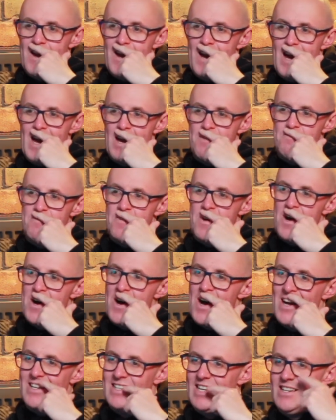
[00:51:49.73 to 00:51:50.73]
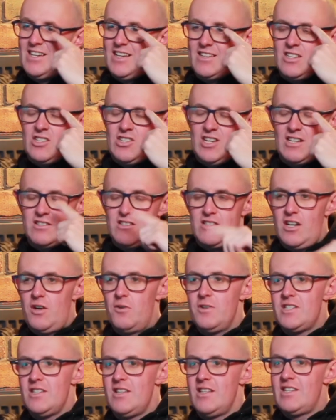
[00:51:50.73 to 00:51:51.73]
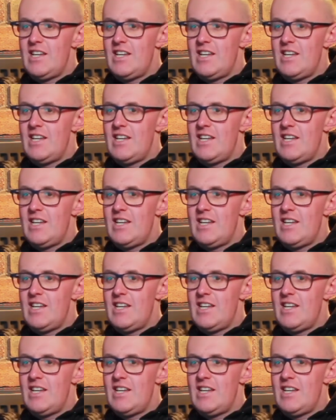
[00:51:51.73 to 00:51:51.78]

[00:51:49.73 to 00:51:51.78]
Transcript: I didn't get the chance to go into the